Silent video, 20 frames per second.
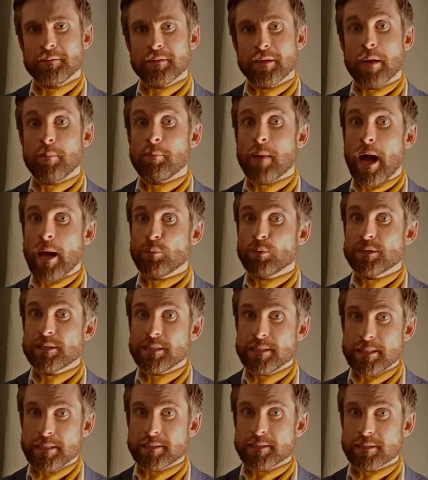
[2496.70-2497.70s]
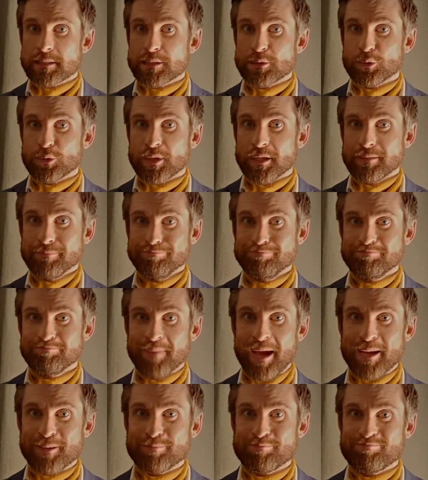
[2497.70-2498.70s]
Mine was the neatest looking.
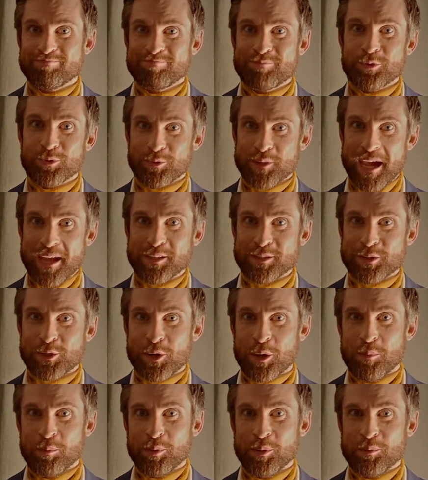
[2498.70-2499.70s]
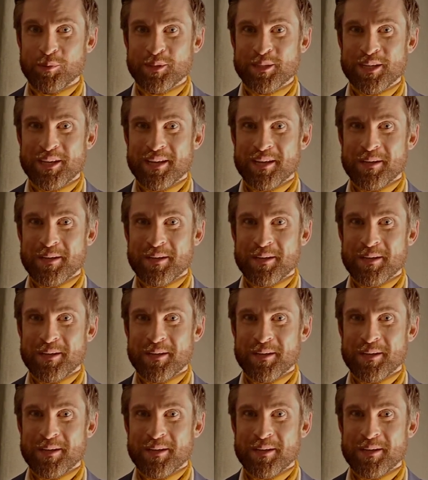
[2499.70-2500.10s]
I took that as a compliment.